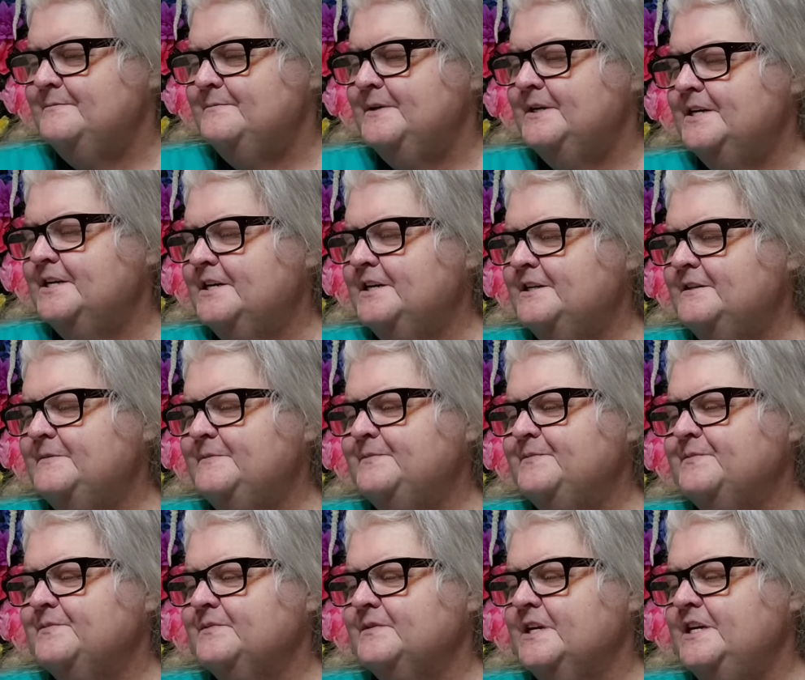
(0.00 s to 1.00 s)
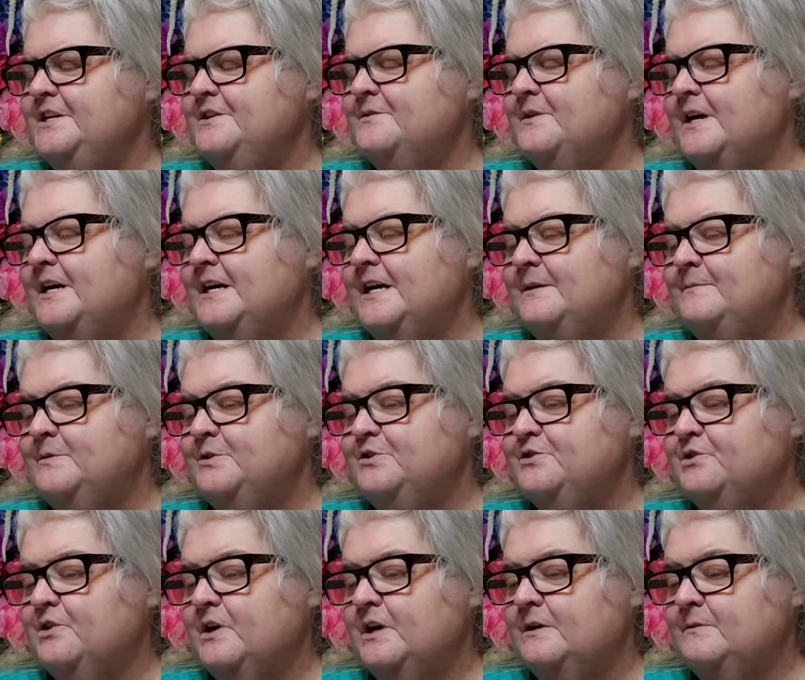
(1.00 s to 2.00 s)
but um, anyway, I'm
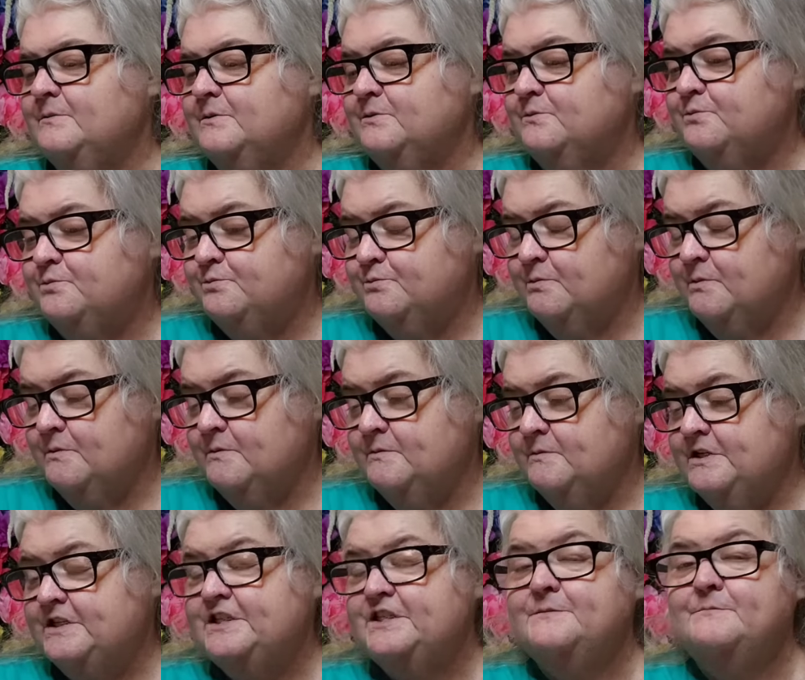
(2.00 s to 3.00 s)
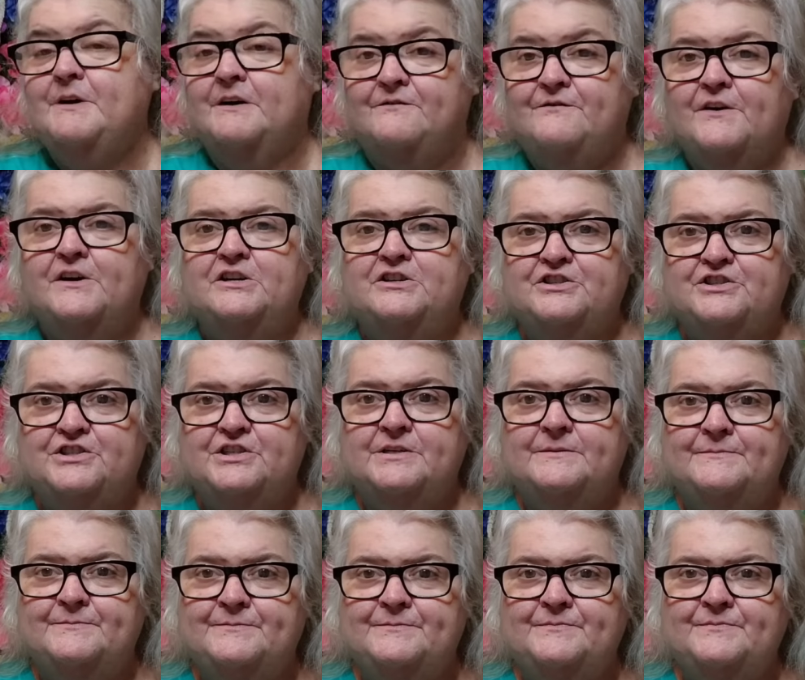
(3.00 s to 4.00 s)
enjoying. I'm a, this is my first.
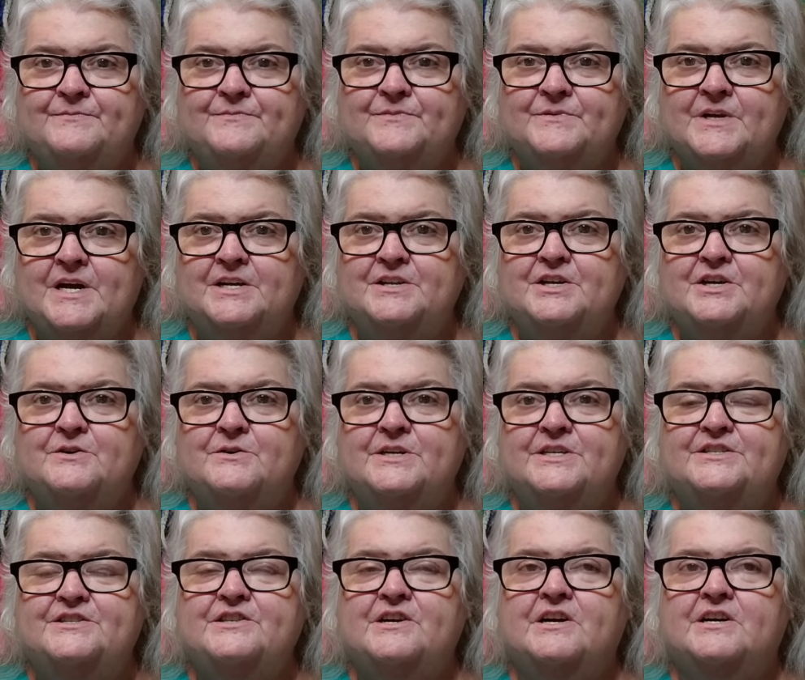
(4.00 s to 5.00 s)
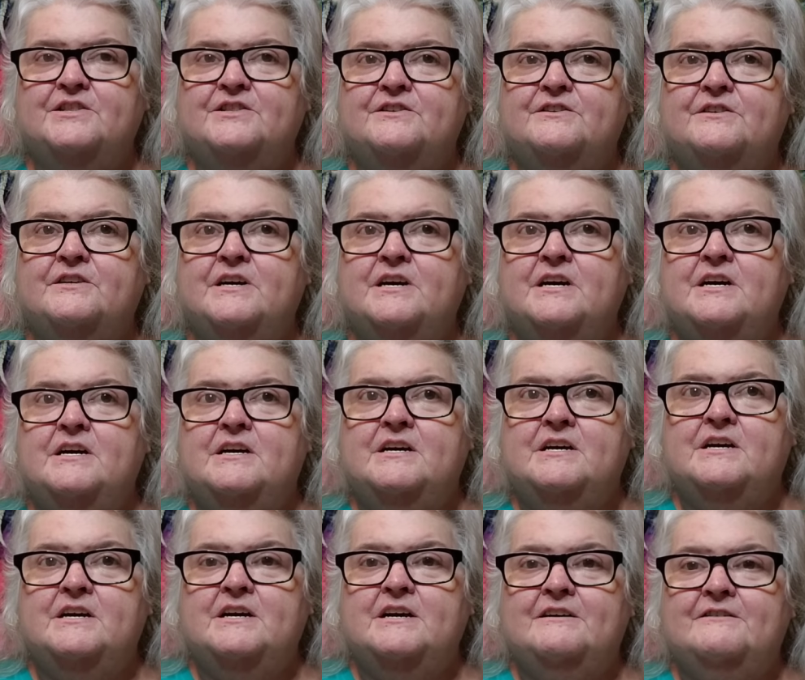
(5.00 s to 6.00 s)
I know it's not the
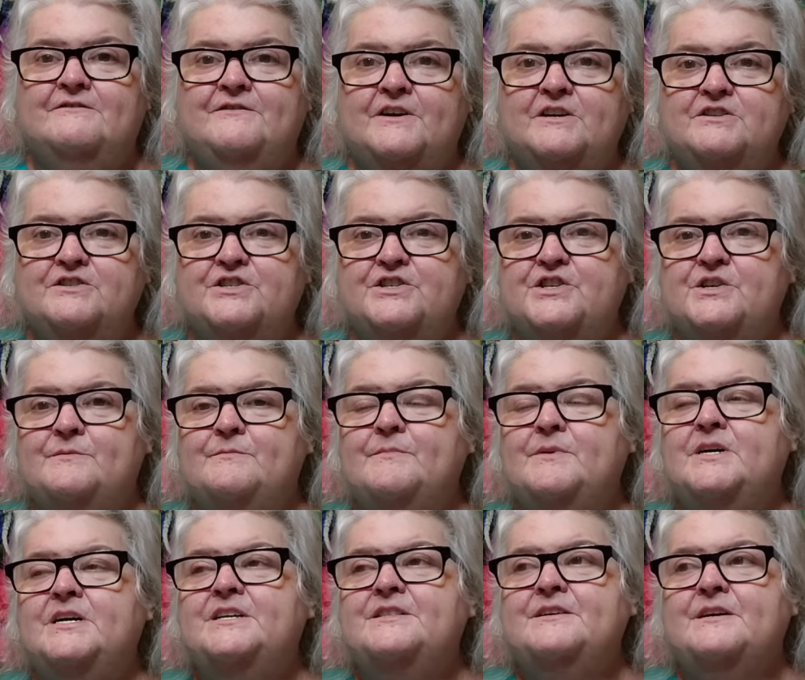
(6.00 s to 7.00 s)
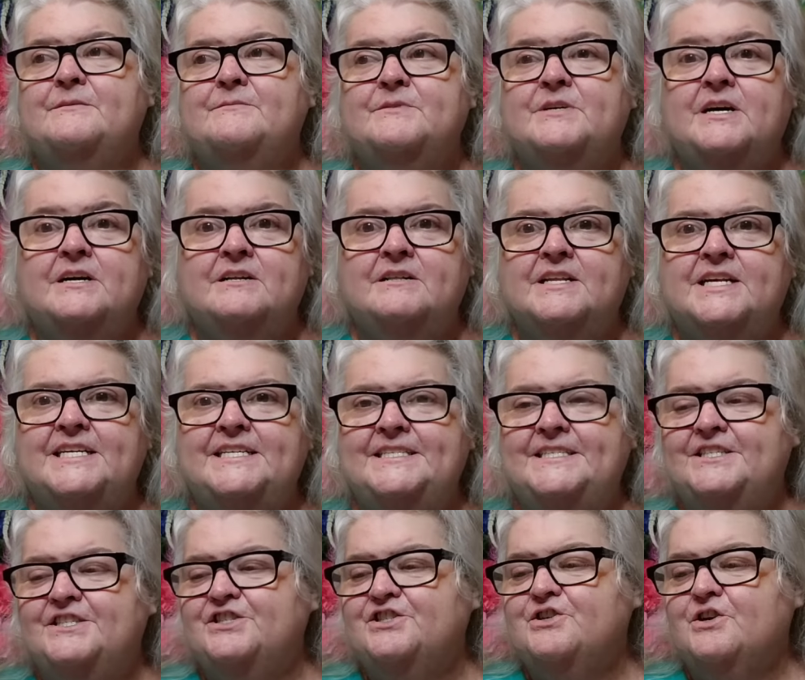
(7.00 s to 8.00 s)
first of the month. I'm kind of late
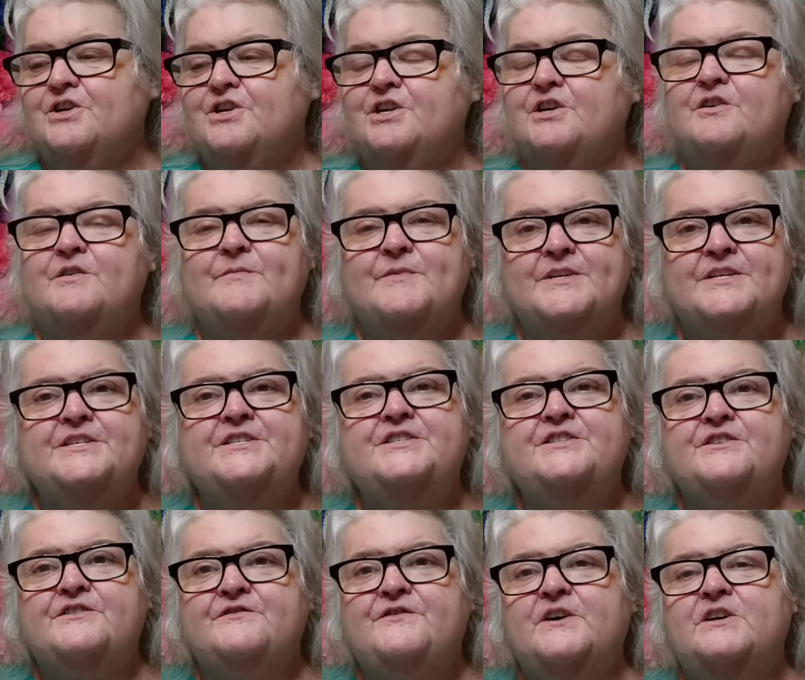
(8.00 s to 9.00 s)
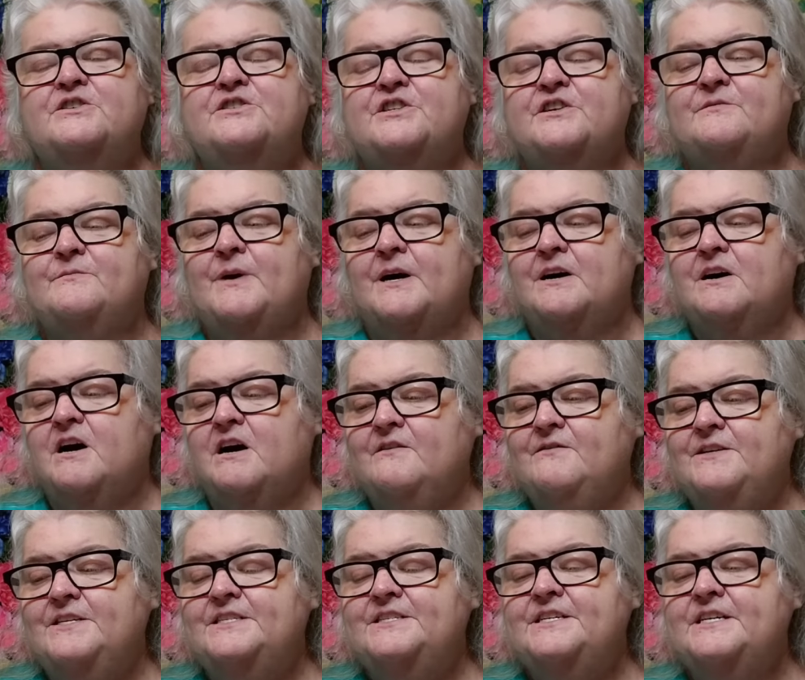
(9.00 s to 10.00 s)
getting started on it, but this is the first of my
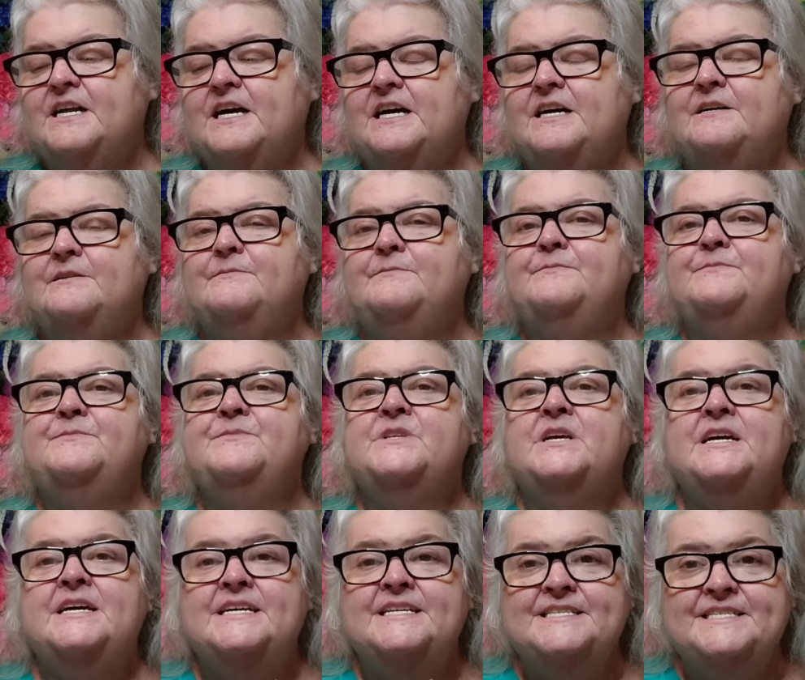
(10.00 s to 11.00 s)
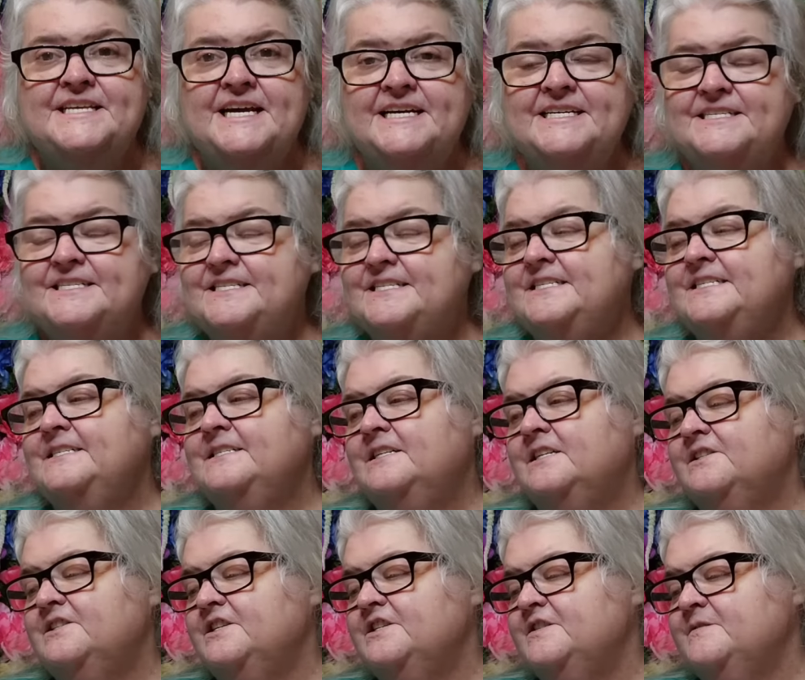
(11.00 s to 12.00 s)
coffees that I'm tasting
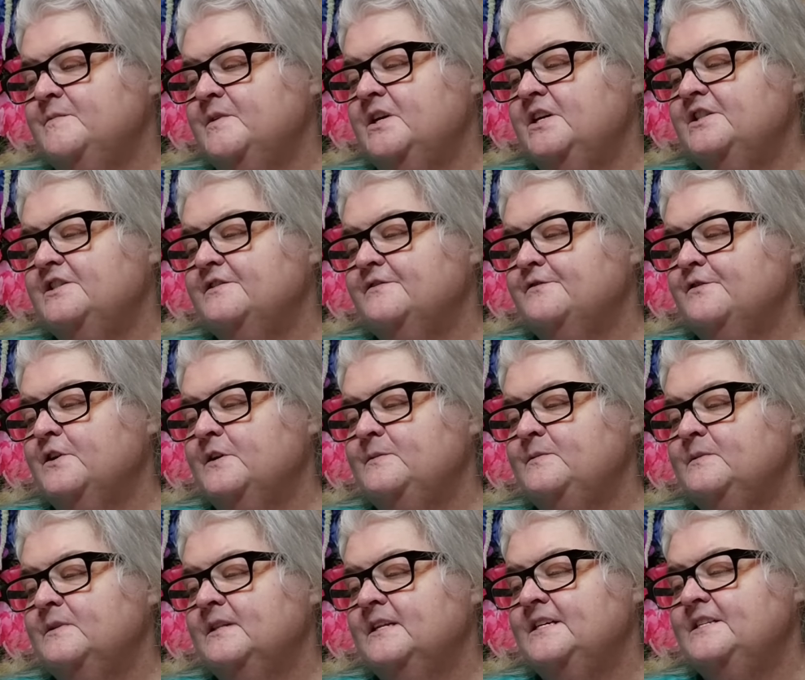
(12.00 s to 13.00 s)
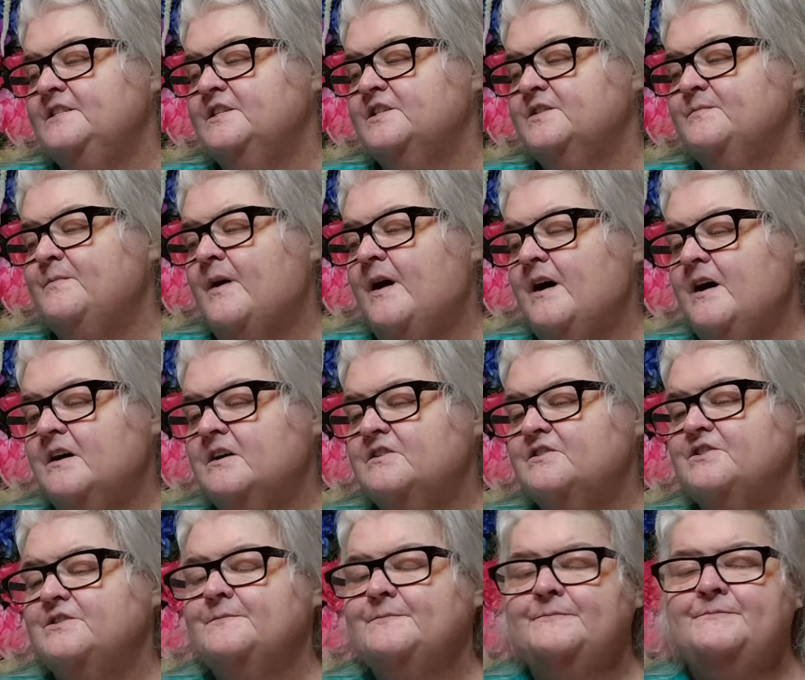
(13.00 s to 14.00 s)
this month from Lisa's
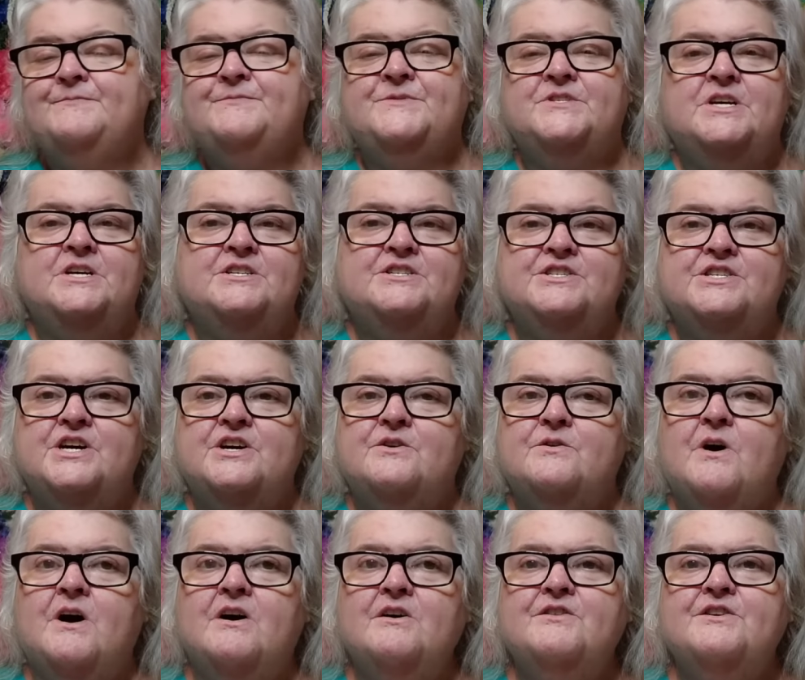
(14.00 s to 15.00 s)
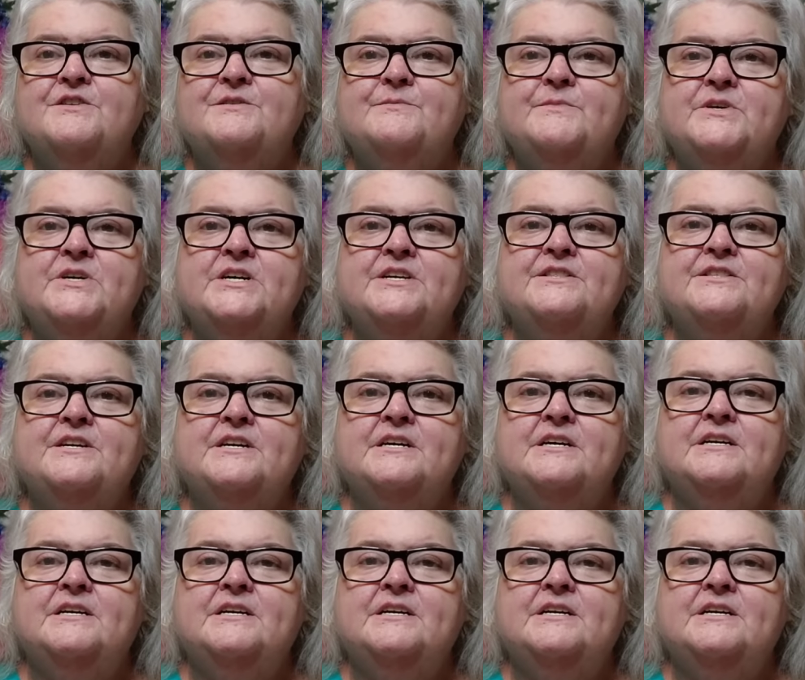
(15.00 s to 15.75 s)
Box. So all this month,